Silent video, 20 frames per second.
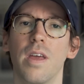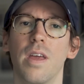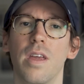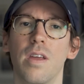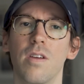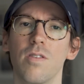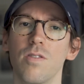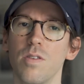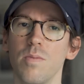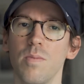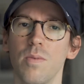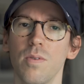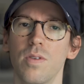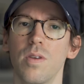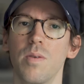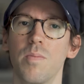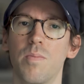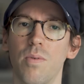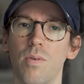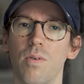here's the most
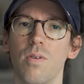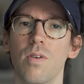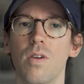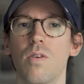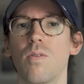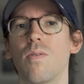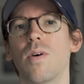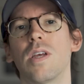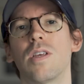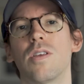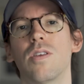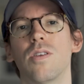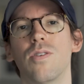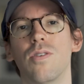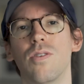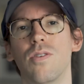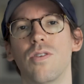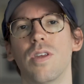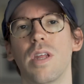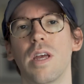important questions
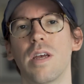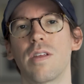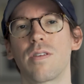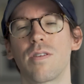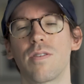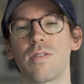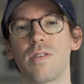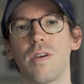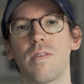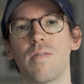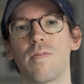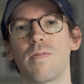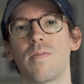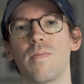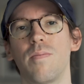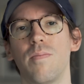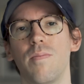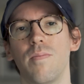you should ask yourself.